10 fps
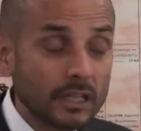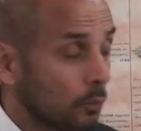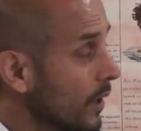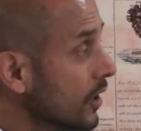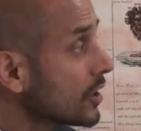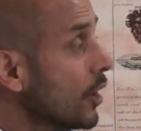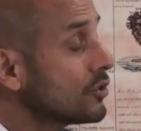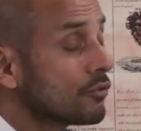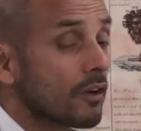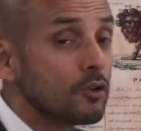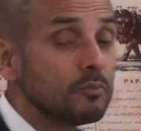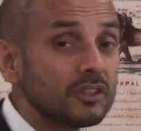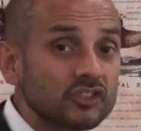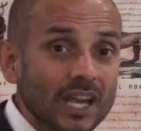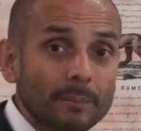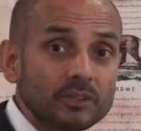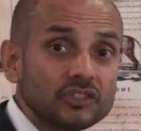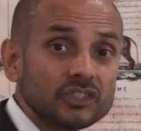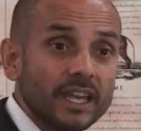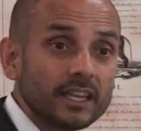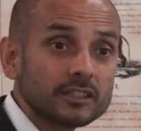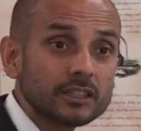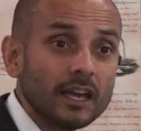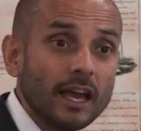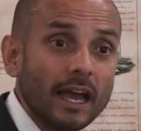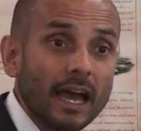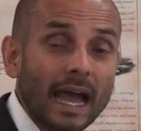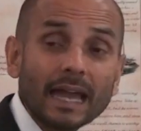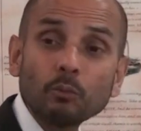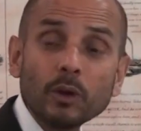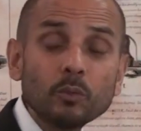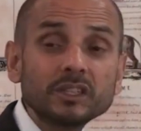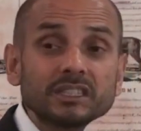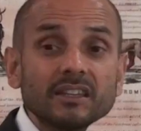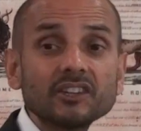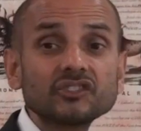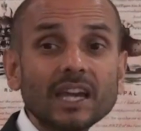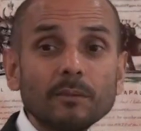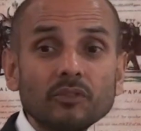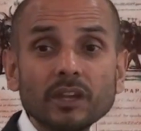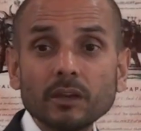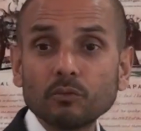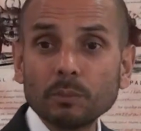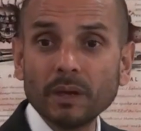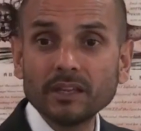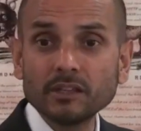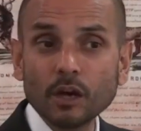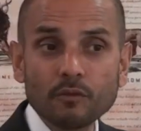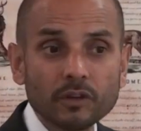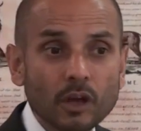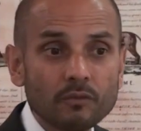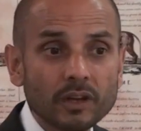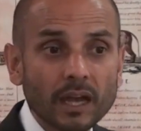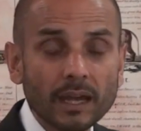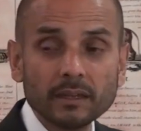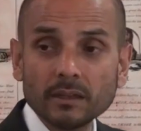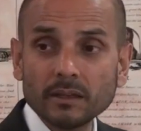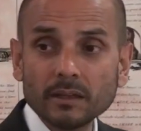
We could go to Romans chapter 6 and we would see the same thing repeated over and over again.